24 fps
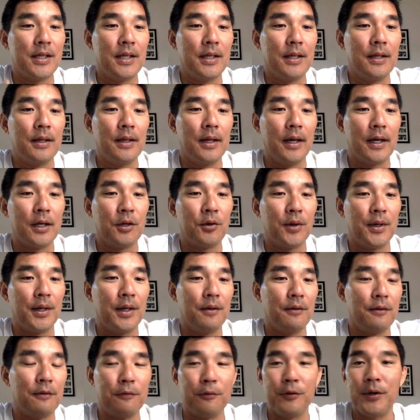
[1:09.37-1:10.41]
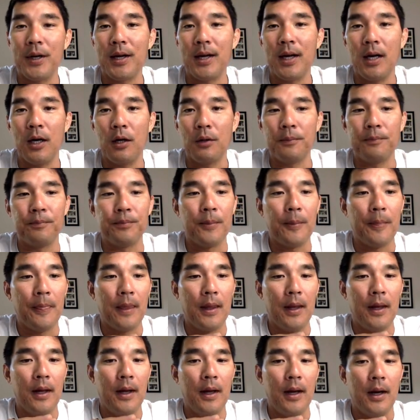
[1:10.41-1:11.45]
in, I created a free account.
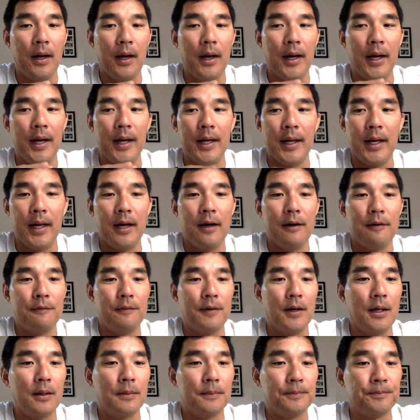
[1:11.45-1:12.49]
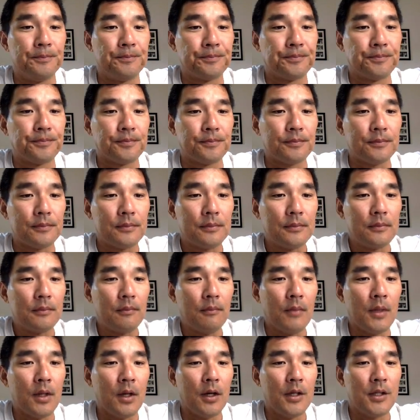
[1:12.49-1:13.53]
I have um,
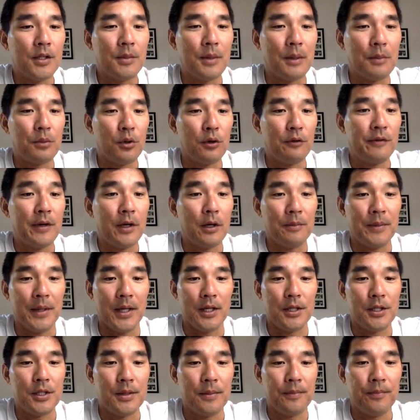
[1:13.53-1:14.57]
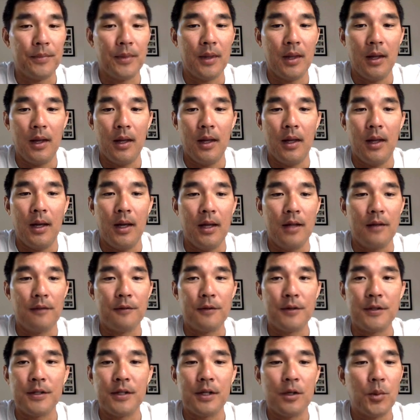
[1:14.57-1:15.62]
gone to my profile page. And the
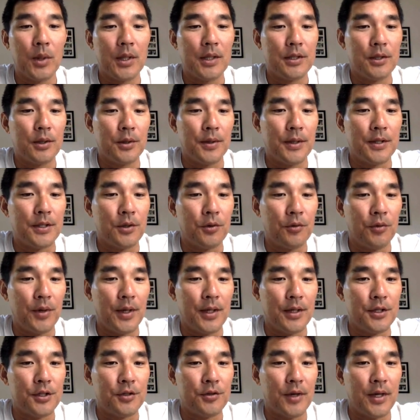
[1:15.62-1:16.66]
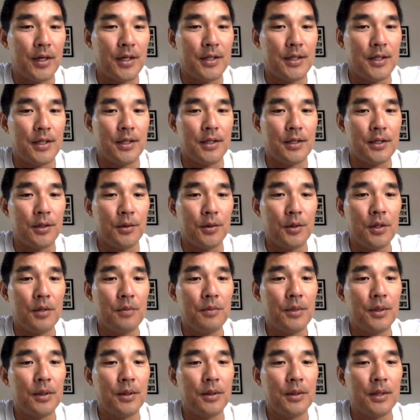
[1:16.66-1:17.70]
first thing you wanna do is create a strategy. So you
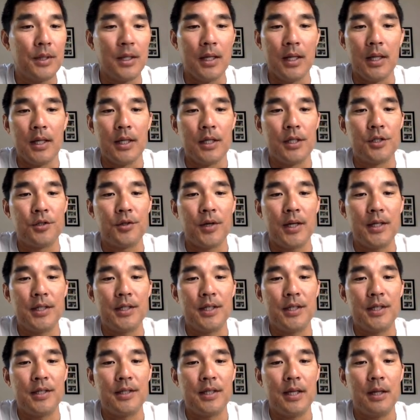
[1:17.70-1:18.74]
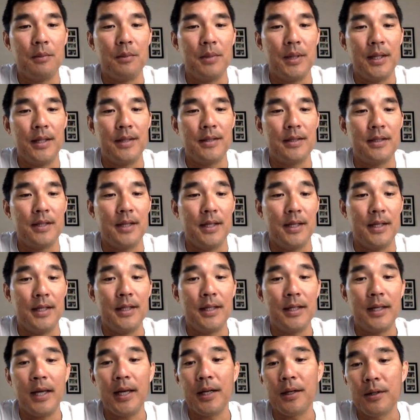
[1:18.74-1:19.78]
can build strategies, templates, and
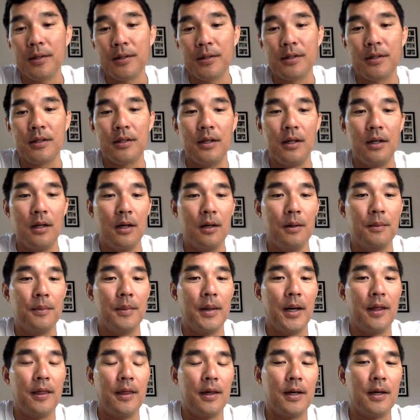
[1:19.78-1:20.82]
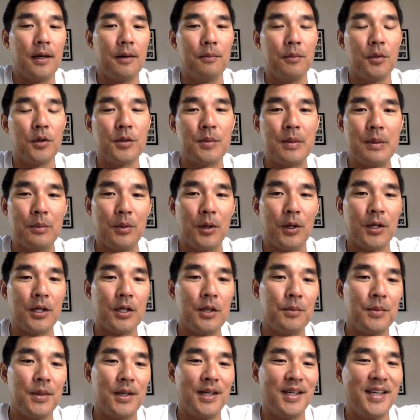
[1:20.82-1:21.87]
indicators. Um, I think most people are
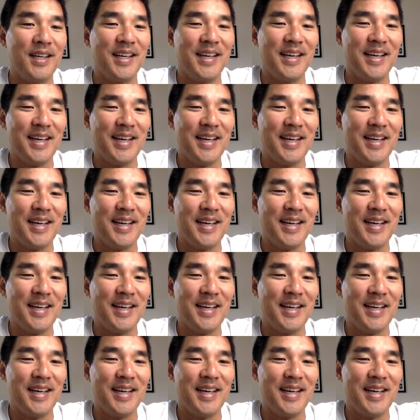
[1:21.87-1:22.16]
gonna be